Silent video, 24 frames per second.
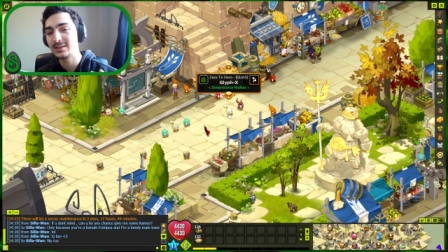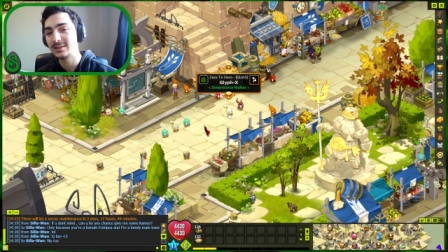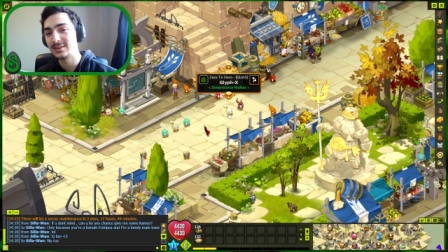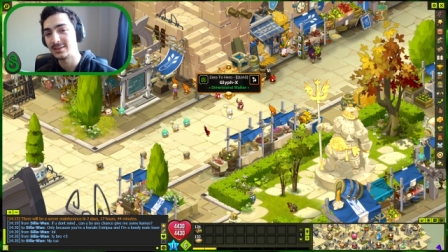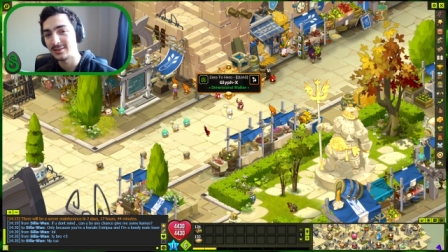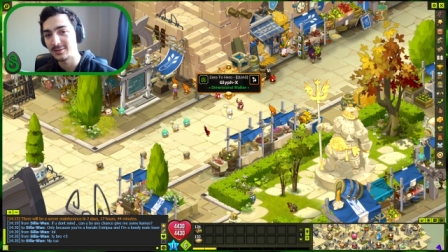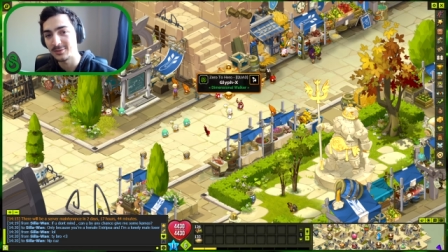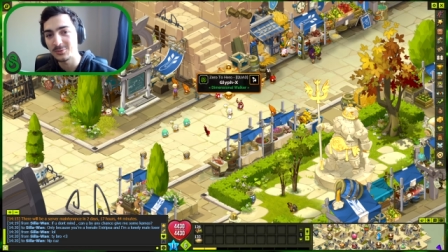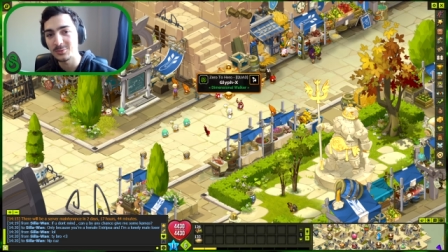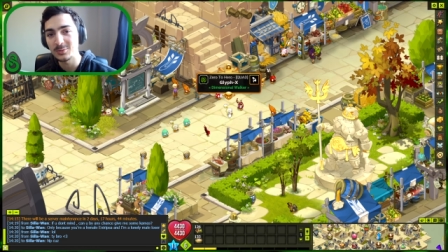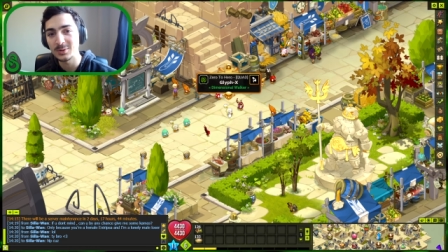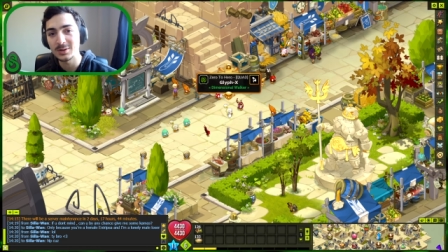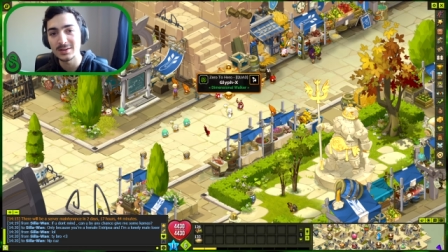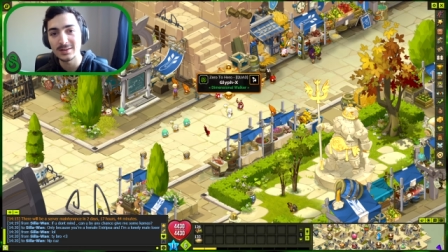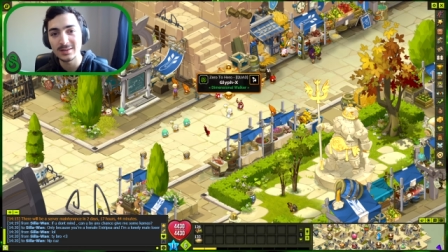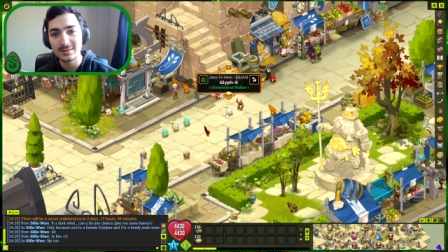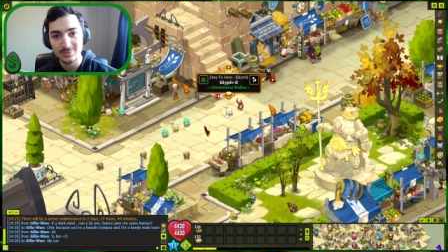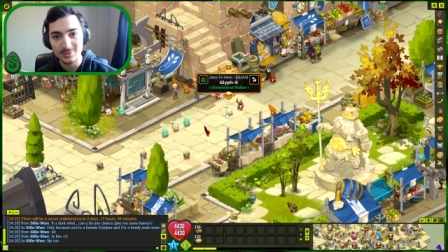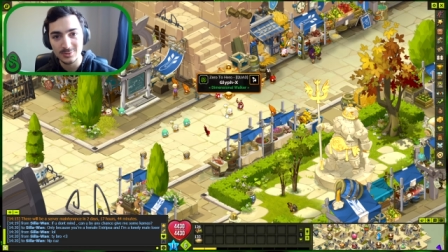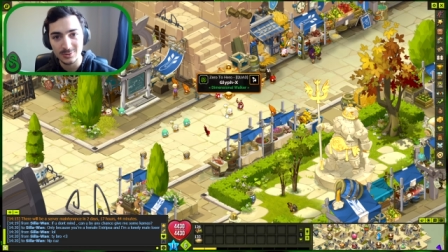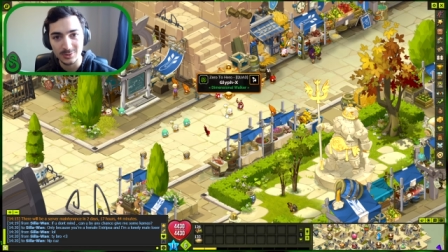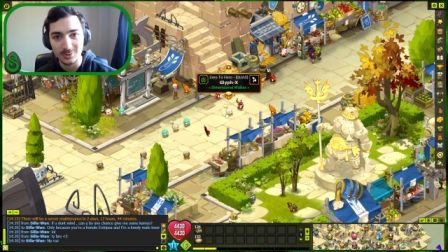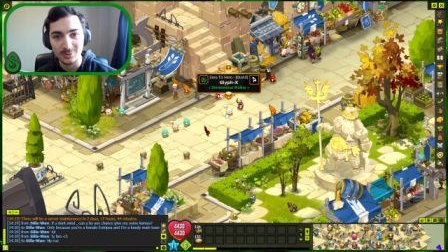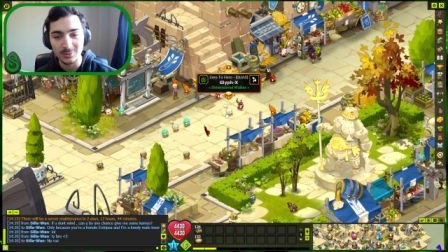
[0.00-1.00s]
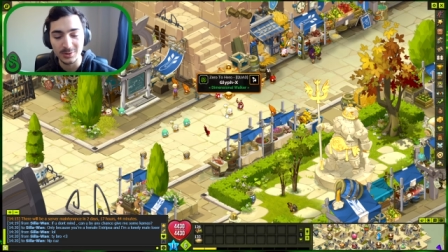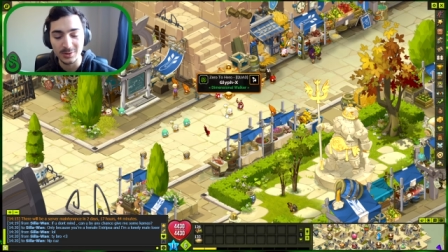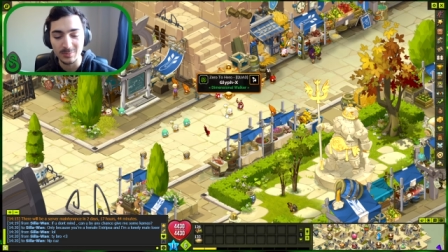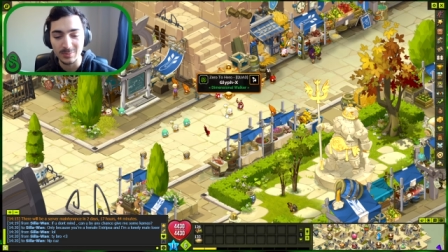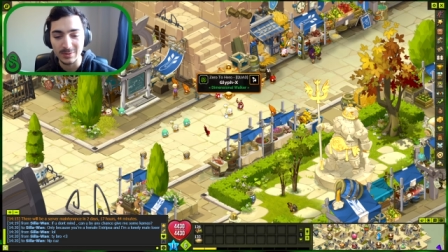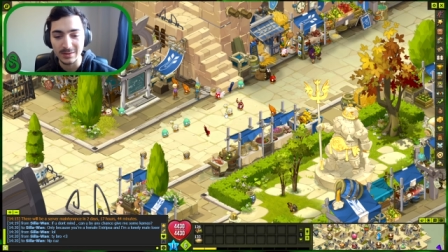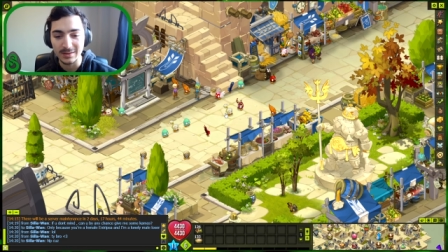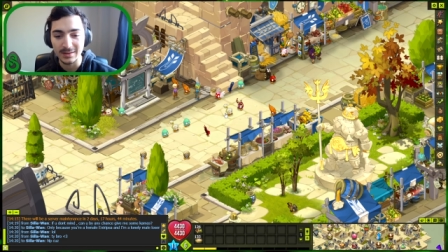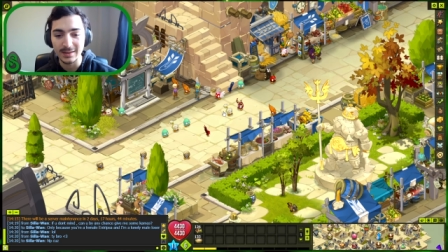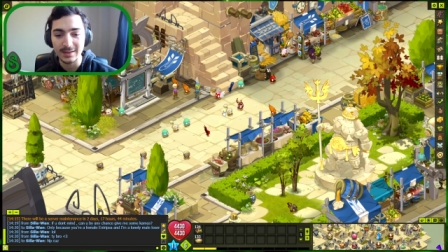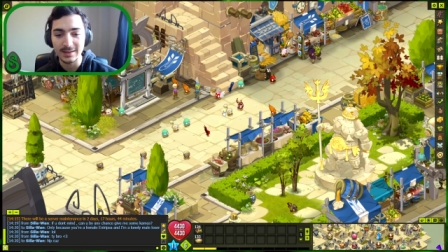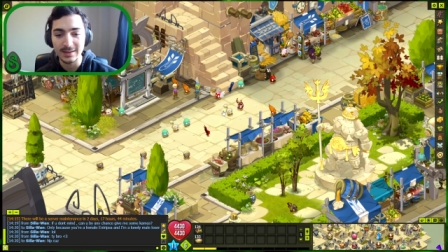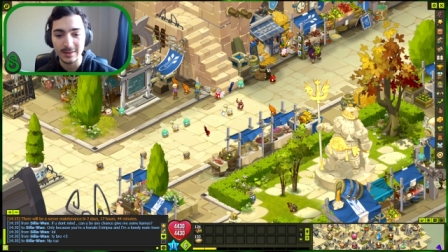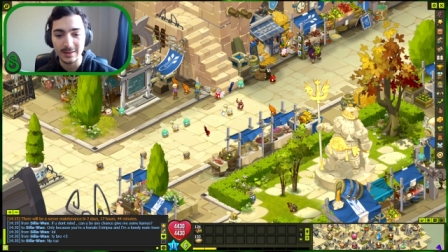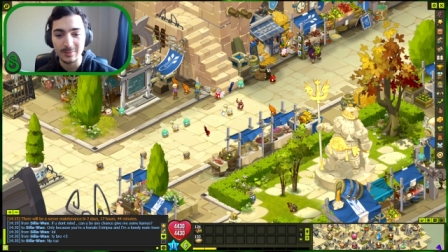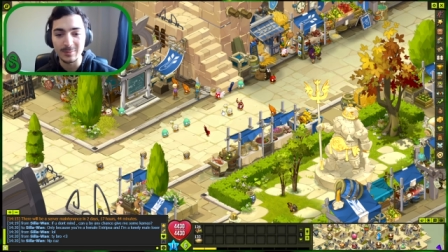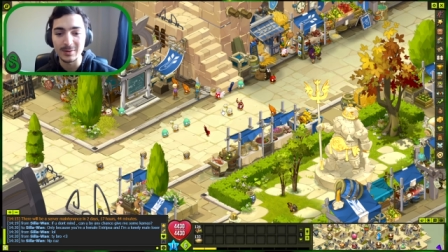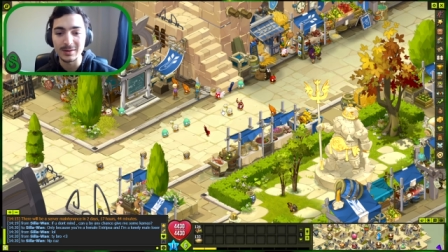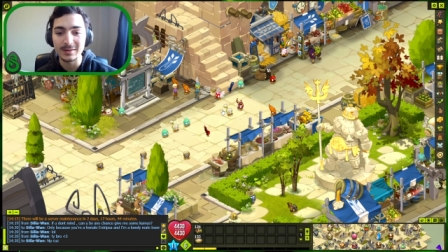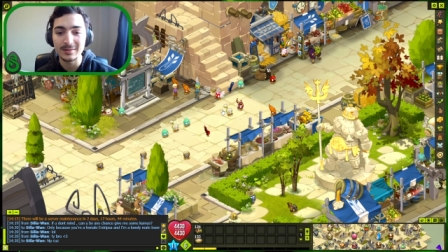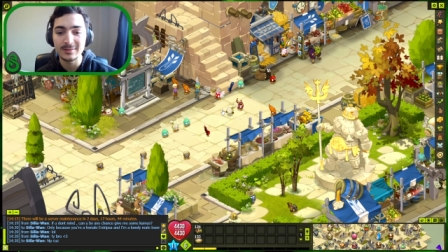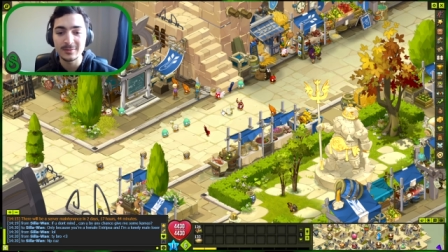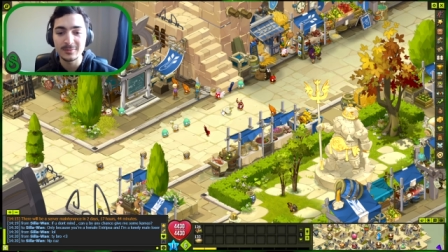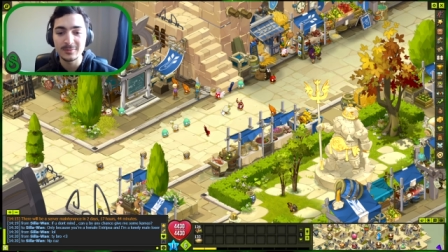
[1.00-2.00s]
This one should only be like eight
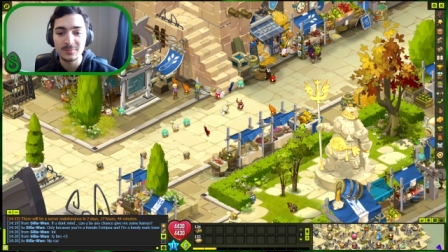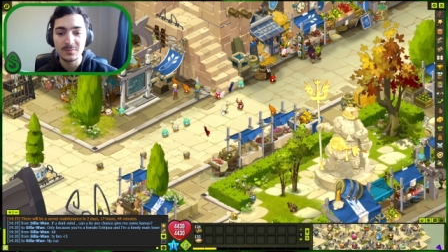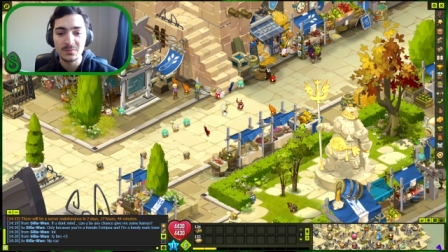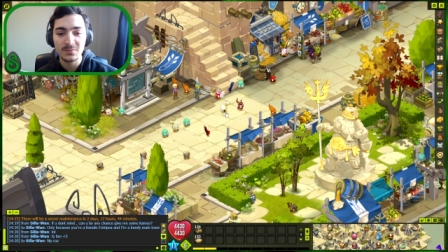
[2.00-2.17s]
minutes.